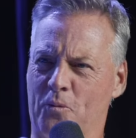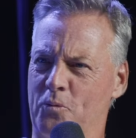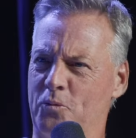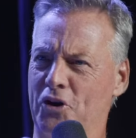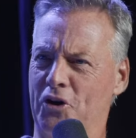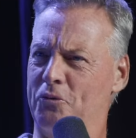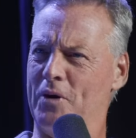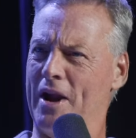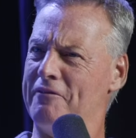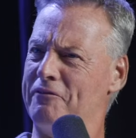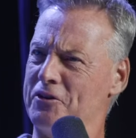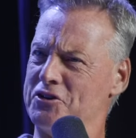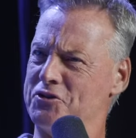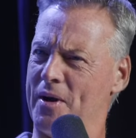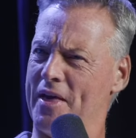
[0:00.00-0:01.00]
you know, when I
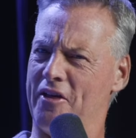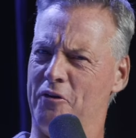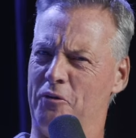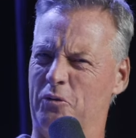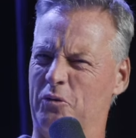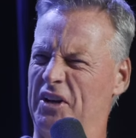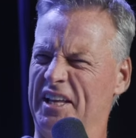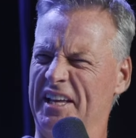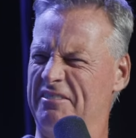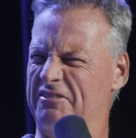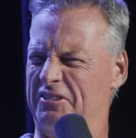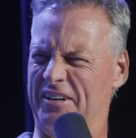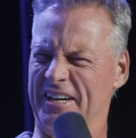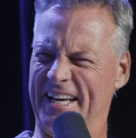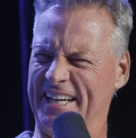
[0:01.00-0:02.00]
first read, oh, leave
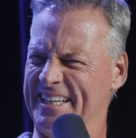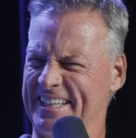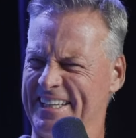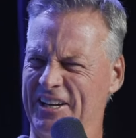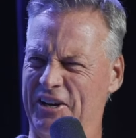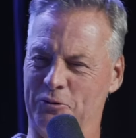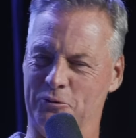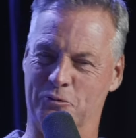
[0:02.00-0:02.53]
what? You know,